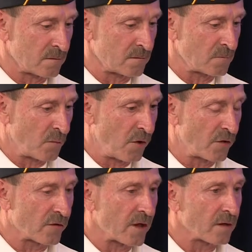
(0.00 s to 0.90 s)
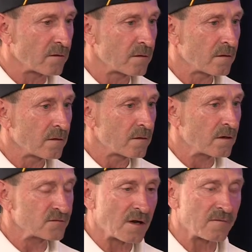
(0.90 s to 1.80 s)
Memorial Day.
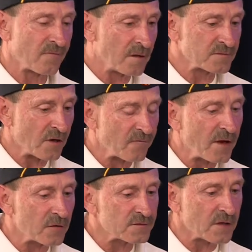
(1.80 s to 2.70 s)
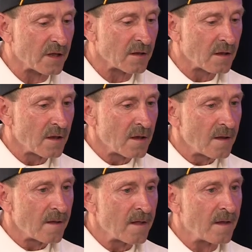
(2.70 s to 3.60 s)
I'm sorry, Veterans Day.
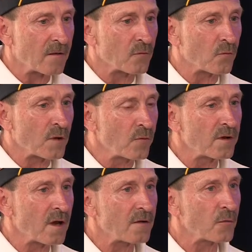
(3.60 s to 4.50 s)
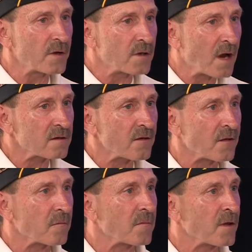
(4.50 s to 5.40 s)
And we went down and we talked to
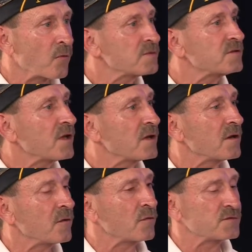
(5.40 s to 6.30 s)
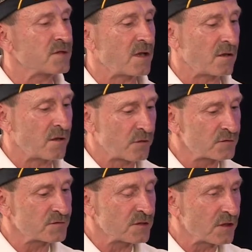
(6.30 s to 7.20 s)
them. And once again, it was a
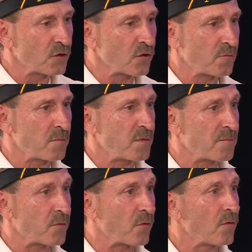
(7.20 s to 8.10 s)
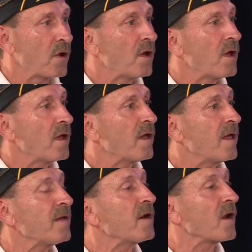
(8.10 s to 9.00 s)
inner city group of people,
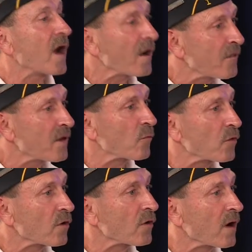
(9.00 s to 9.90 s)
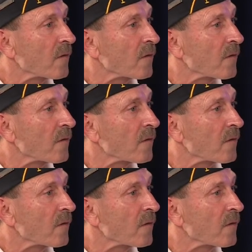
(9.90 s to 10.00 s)
and a lot of them were